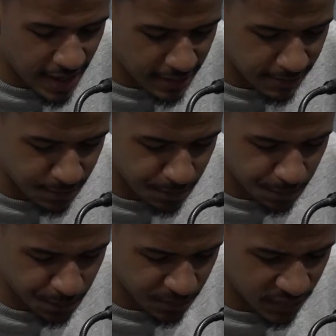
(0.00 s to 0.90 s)
then
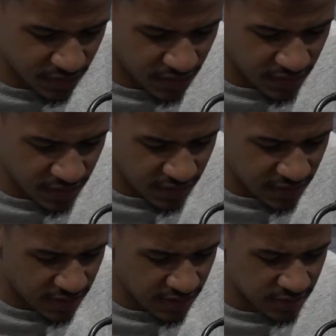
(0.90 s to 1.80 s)

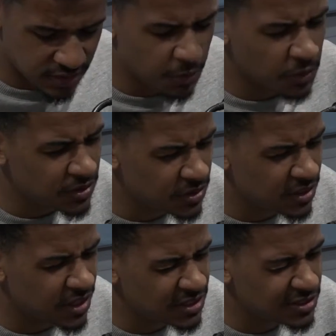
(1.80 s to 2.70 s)
Smalling's on
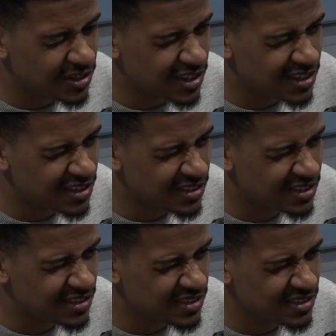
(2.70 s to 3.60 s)
the list, right?
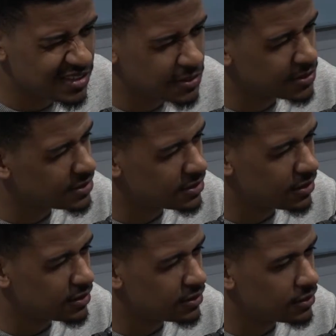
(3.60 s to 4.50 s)
Or is he
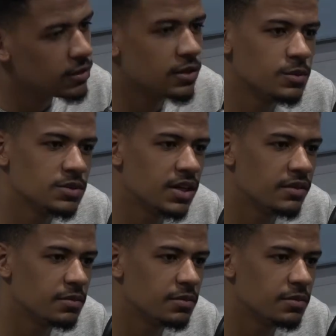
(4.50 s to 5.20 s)
not? Oh no, he was left.